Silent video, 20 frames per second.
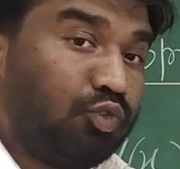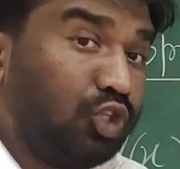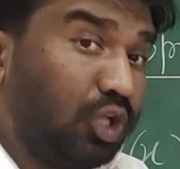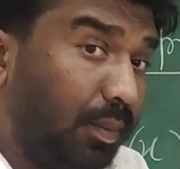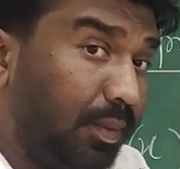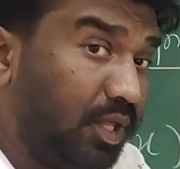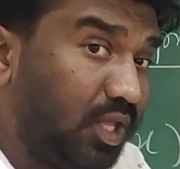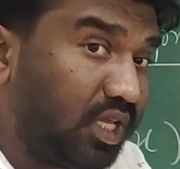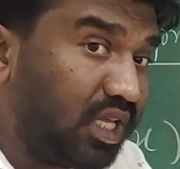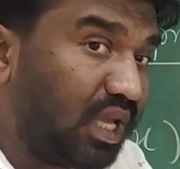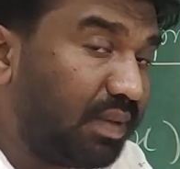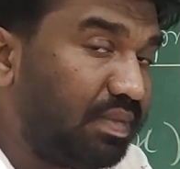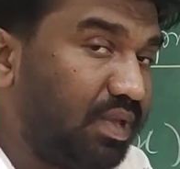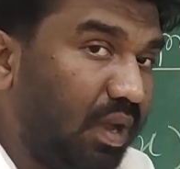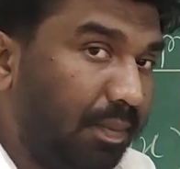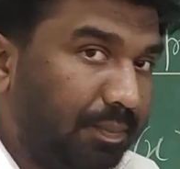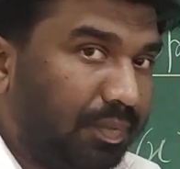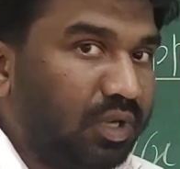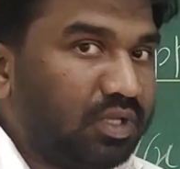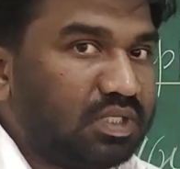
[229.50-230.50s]

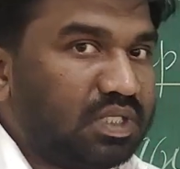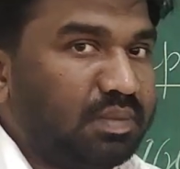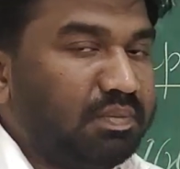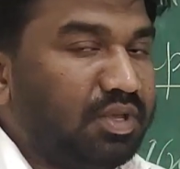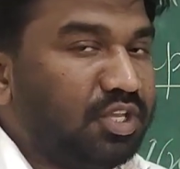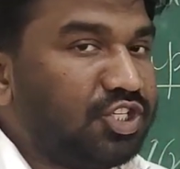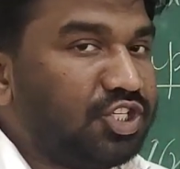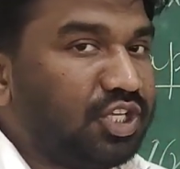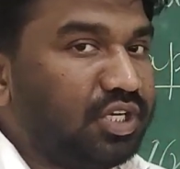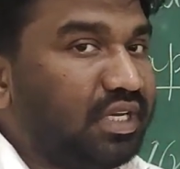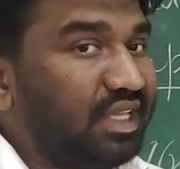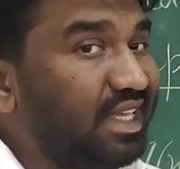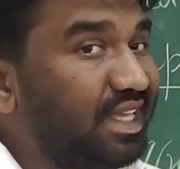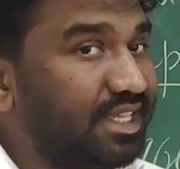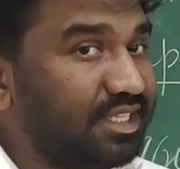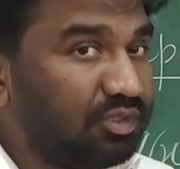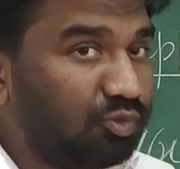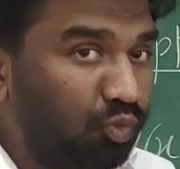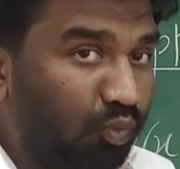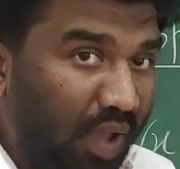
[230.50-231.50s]
WKB approximation
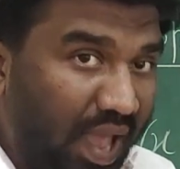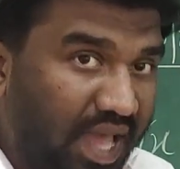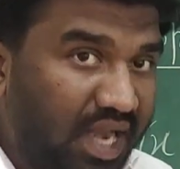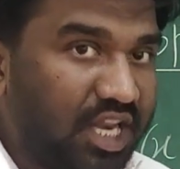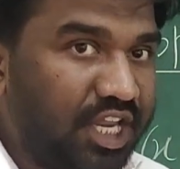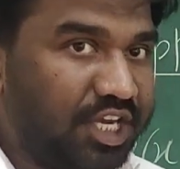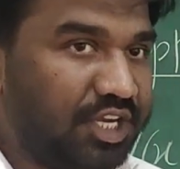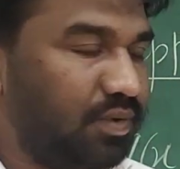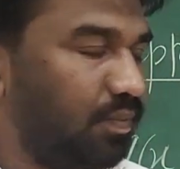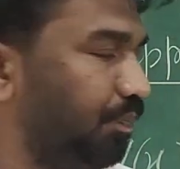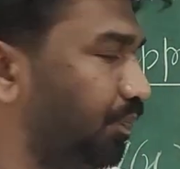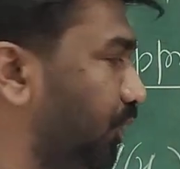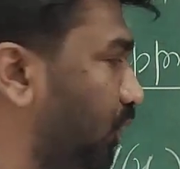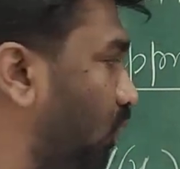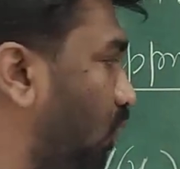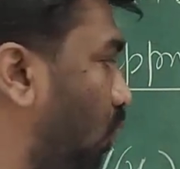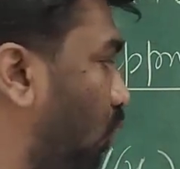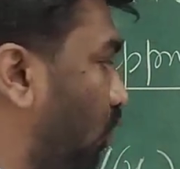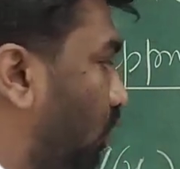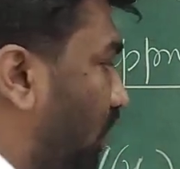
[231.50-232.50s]
is valid
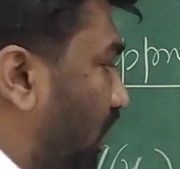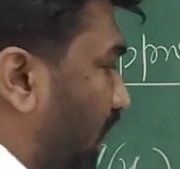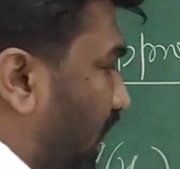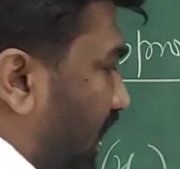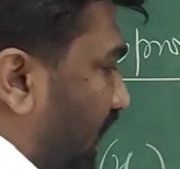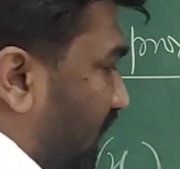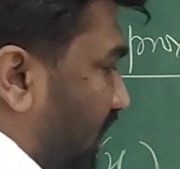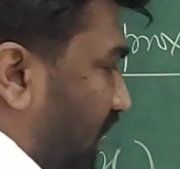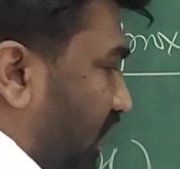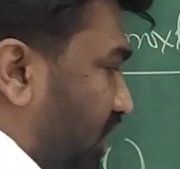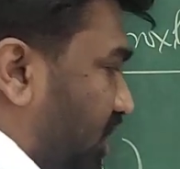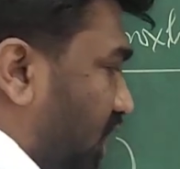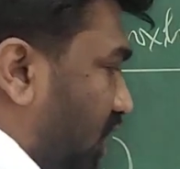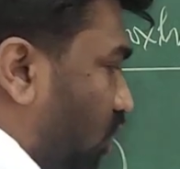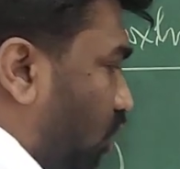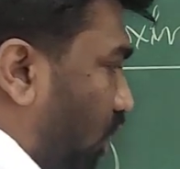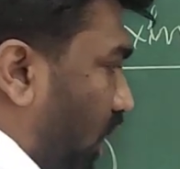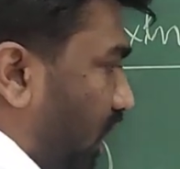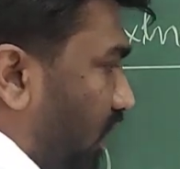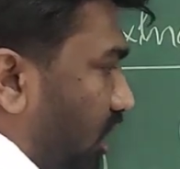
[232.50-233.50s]
only in
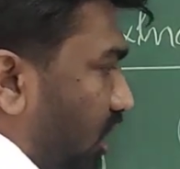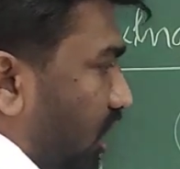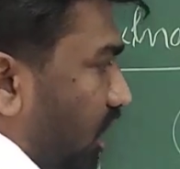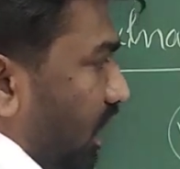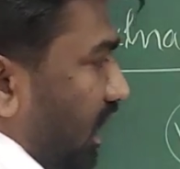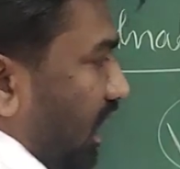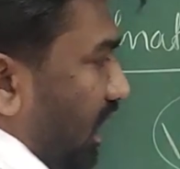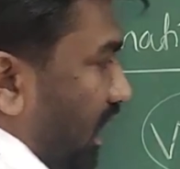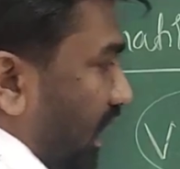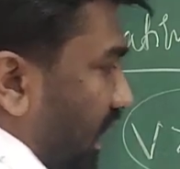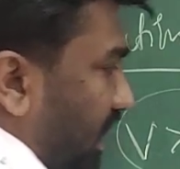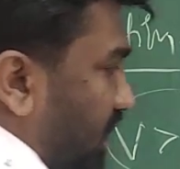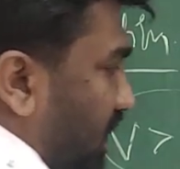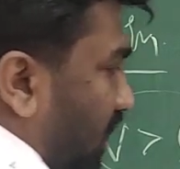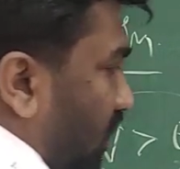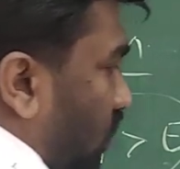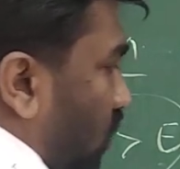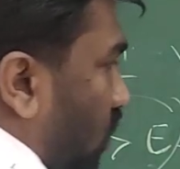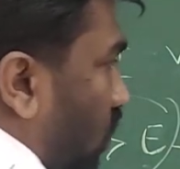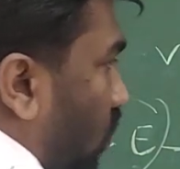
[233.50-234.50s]
region 1,
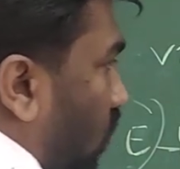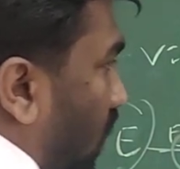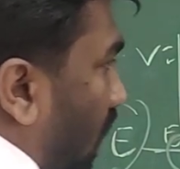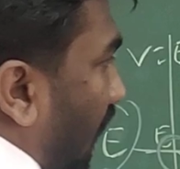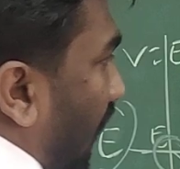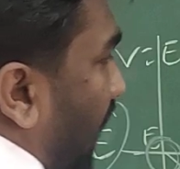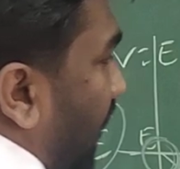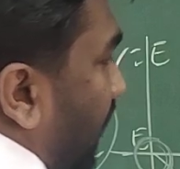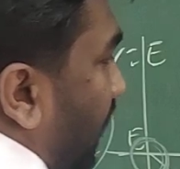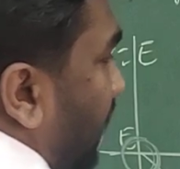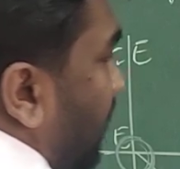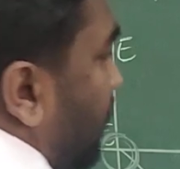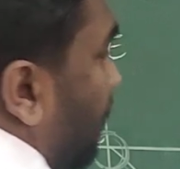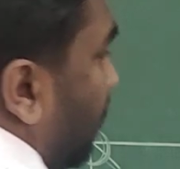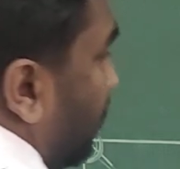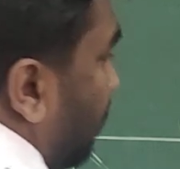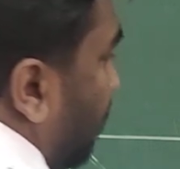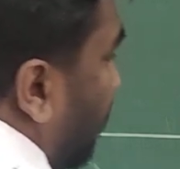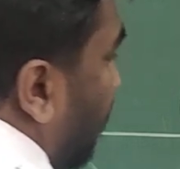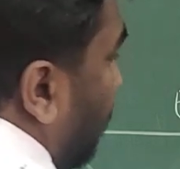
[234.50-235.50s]
region 2 and
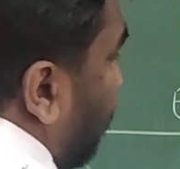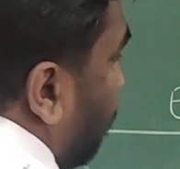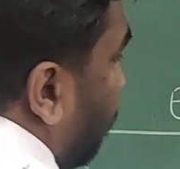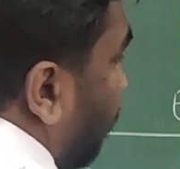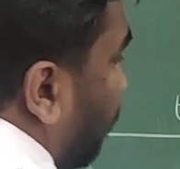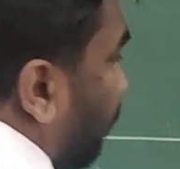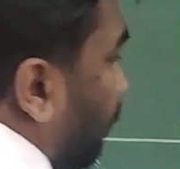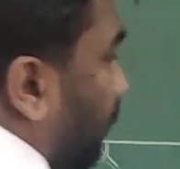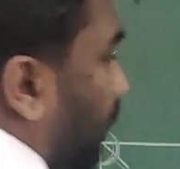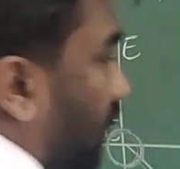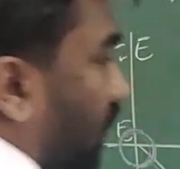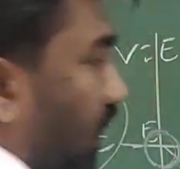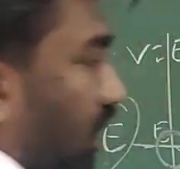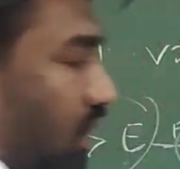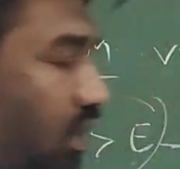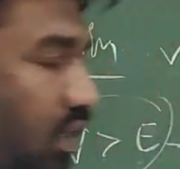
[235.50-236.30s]
region 3.